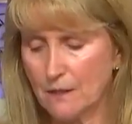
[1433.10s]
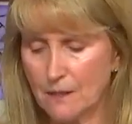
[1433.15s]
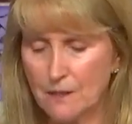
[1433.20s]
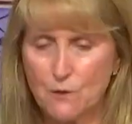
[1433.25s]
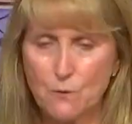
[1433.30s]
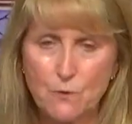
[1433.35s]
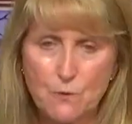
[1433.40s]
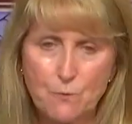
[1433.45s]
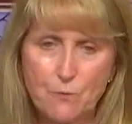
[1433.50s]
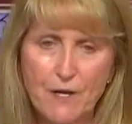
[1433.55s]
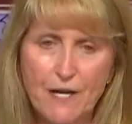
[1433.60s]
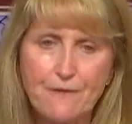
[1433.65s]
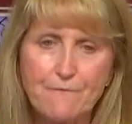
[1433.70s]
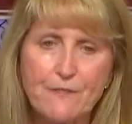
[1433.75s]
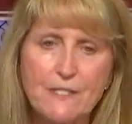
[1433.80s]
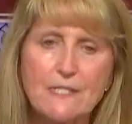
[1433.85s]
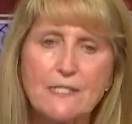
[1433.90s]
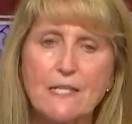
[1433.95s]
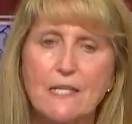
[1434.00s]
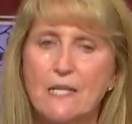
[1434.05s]
was
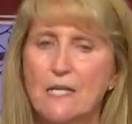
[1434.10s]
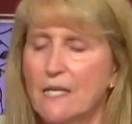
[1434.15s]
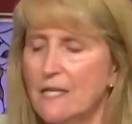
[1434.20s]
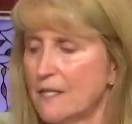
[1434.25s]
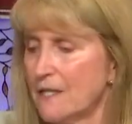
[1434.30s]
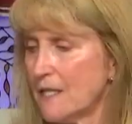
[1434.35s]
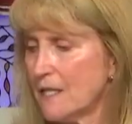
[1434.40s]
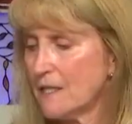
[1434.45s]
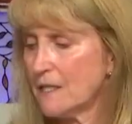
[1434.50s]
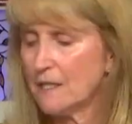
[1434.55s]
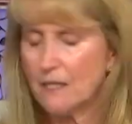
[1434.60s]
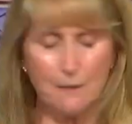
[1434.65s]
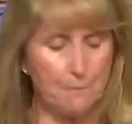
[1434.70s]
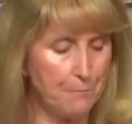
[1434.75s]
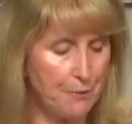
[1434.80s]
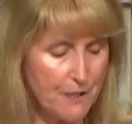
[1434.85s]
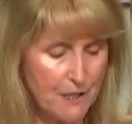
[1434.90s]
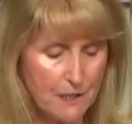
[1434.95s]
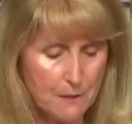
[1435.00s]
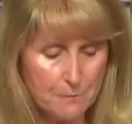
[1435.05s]
breakfast, and then
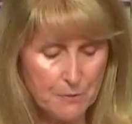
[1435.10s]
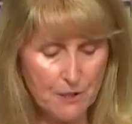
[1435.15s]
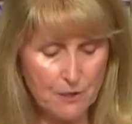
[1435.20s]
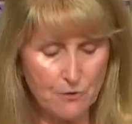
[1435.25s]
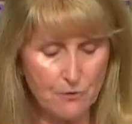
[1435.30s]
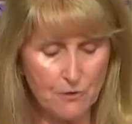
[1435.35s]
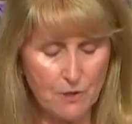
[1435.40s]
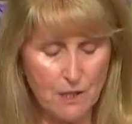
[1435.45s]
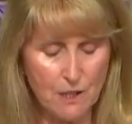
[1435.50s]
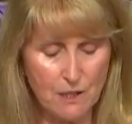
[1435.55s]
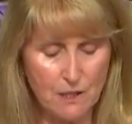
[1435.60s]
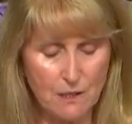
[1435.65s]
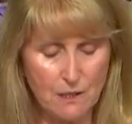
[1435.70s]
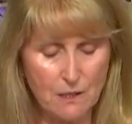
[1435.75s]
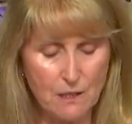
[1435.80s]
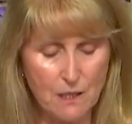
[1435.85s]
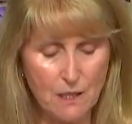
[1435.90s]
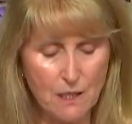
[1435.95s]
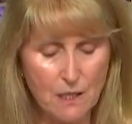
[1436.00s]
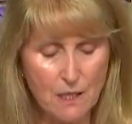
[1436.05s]
peanut butter
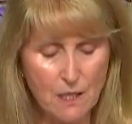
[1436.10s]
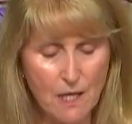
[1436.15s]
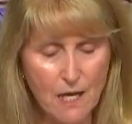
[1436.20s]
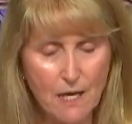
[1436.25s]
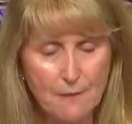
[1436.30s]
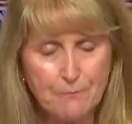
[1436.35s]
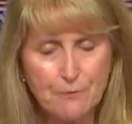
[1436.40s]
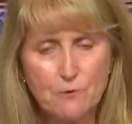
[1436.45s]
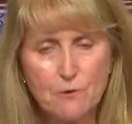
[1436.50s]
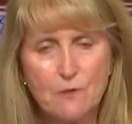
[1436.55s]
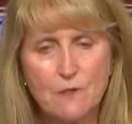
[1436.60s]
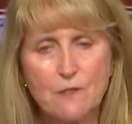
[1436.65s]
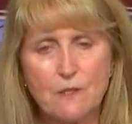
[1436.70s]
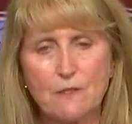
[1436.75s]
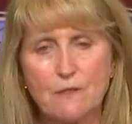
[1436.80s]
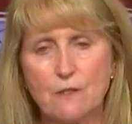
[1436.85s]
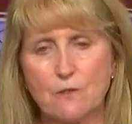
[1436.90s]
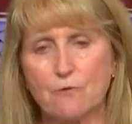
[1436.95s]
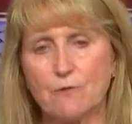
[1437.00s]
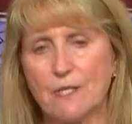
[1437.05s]
and apples
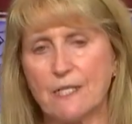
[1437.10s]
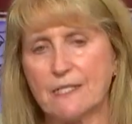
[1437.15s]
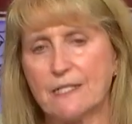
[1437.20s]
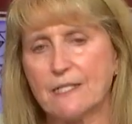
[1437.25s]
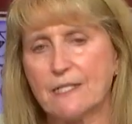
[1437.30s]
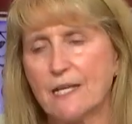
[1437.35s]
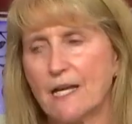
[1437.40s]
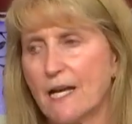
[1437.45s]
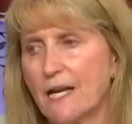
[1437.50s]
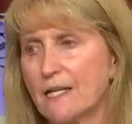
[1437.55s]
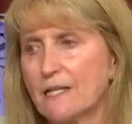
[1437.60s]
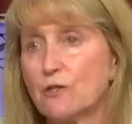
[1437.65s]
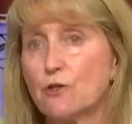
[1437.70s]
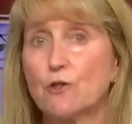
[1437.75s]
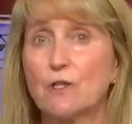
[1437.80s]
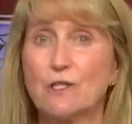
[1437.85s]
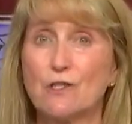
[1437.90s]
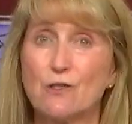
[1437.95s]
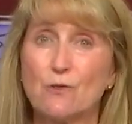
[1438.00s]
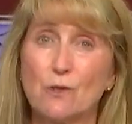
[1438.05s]
is a great snack. You
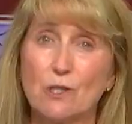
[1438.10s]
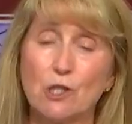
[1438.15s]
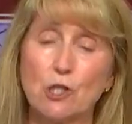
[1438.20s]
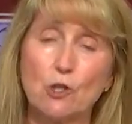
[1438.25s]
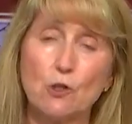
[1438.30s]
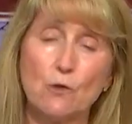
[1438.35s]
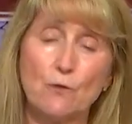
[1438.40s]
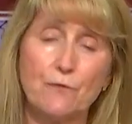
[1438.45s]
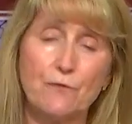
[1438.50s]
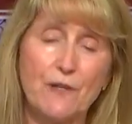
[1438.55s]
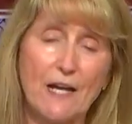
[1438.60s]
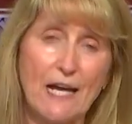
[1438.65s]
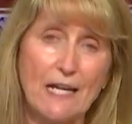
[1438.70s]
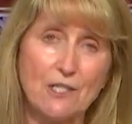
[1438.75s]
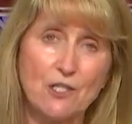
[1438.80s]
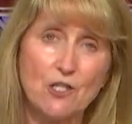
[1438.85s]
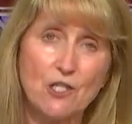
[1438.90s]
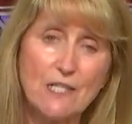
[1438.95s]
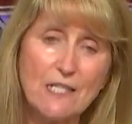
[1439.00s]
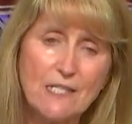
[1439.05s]
can do a
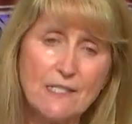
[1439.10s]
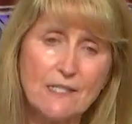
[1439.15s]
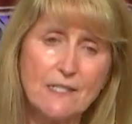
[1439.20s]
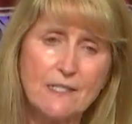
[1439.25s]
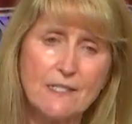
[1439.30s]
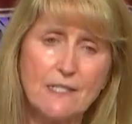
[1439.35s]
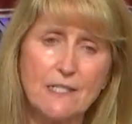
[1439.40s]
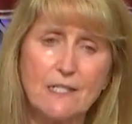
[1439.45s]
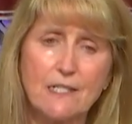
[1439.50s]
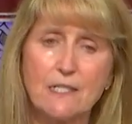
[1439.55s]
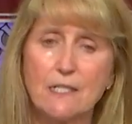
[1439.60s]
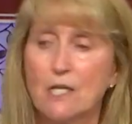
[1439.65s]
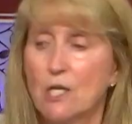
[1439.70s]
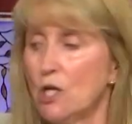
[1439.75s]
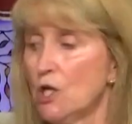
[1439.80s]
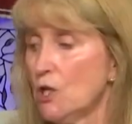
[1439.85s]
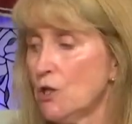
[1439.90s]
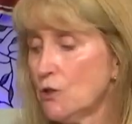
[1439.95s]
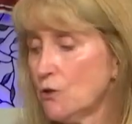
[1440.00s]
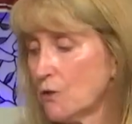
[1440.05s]
low-fat cheese stick.
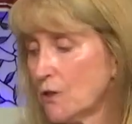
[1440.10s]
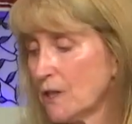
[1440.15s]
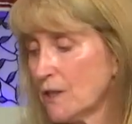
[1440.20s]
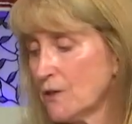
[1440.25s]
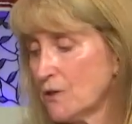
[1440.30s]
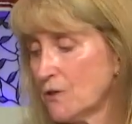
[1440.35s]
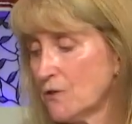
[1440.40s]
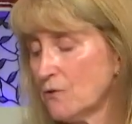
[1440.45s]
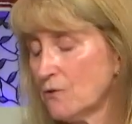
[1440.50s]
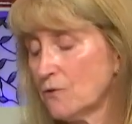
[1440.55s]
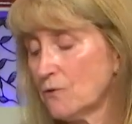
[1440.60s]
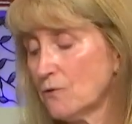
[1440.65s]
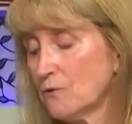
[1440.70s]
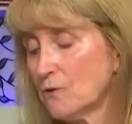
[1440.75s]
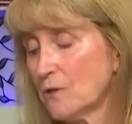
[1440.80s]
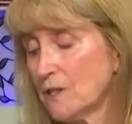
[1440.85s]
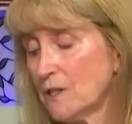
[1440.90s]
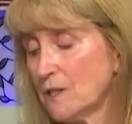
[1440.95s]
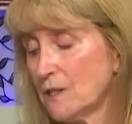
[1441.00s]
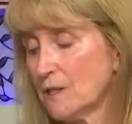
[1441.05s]
You can do
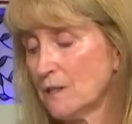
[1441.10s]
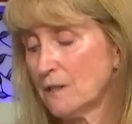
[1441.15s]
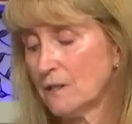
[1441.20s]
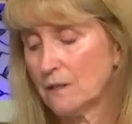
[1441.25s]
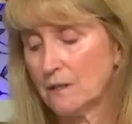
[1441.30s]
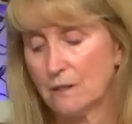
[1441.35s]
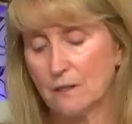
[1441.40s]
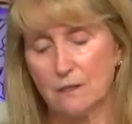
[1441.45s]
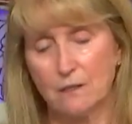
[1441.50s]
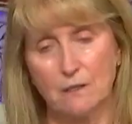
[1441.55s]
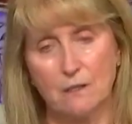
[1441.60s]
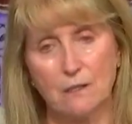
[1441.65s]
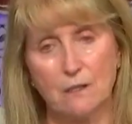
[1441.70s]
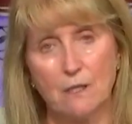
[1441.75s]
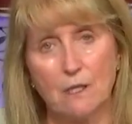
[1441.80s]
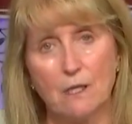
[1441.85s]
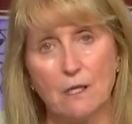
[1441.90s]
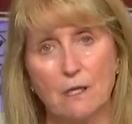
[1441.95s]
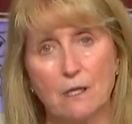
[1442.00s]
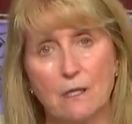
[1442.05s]
the
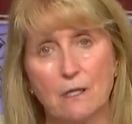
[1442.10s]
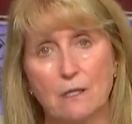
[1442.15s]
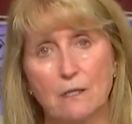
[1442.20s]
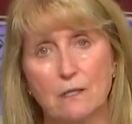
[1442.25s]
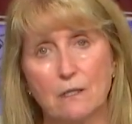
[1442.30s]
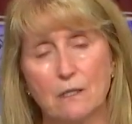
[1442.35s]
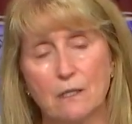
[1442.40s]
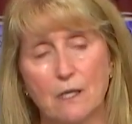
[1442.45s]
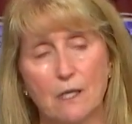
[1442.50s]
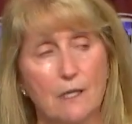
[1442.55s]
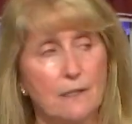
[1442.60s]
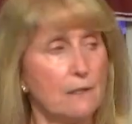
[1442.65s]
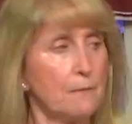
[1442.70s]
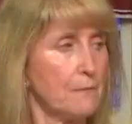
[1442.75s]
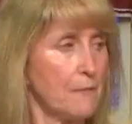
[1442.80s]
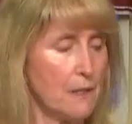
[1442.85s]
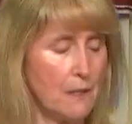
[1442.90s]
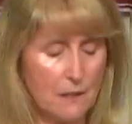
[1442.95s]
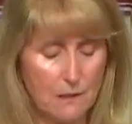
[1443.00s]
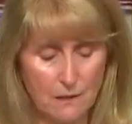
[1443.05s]

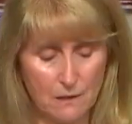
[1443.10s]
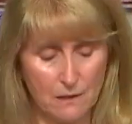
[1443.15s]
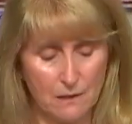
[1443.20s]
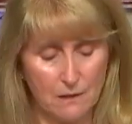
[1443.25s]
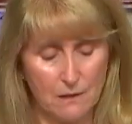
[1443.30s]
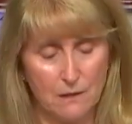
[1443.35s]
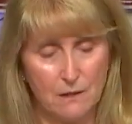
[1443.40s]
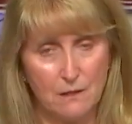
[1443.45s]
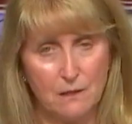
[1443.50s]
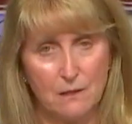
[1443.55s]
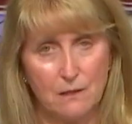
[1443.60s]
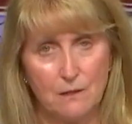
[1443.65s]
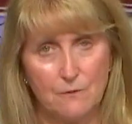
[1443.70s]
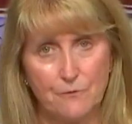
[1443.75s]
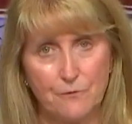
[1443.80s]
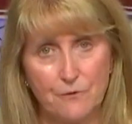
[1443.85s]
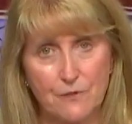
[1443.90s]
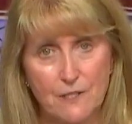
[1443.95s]
edamame for a